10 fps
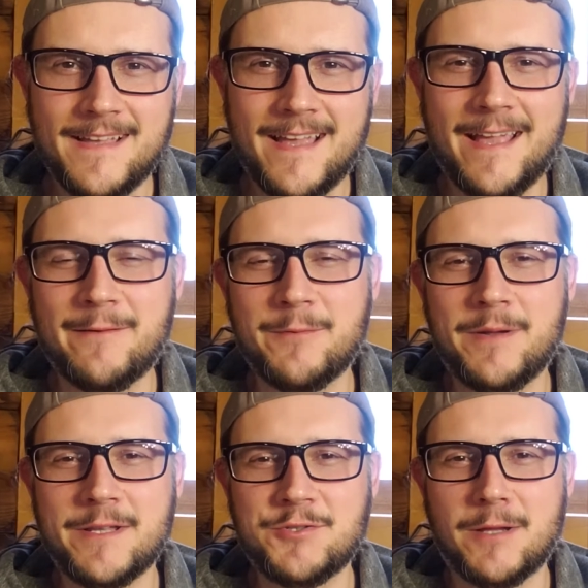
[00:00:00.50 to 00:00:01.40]
Hey
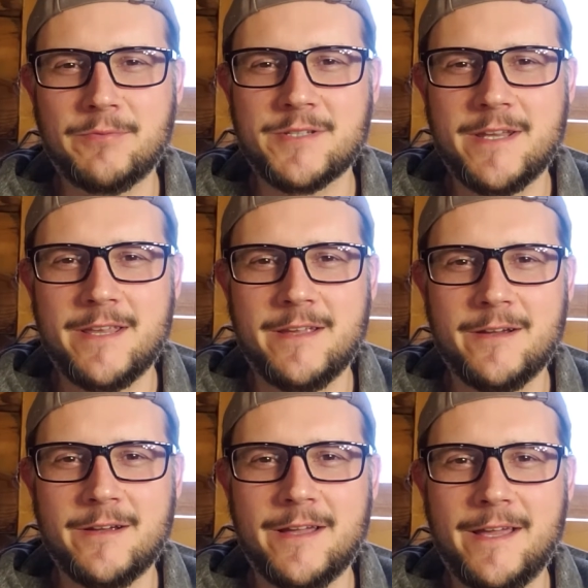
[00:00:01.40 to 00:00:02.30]
everybody, John Plaskina
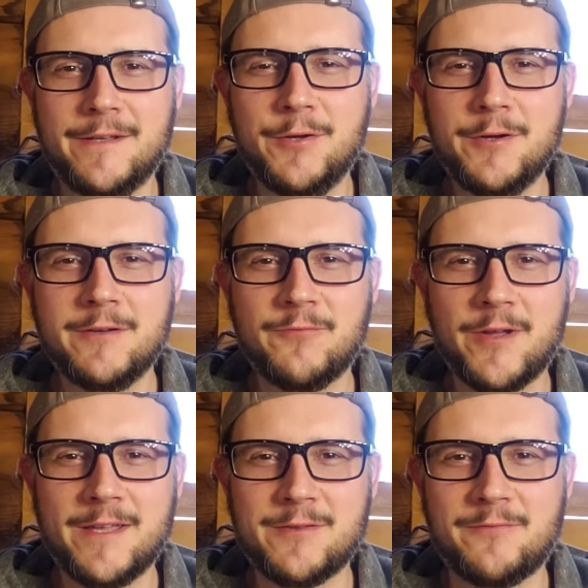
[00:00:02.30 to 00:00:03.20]
here, and who could forget the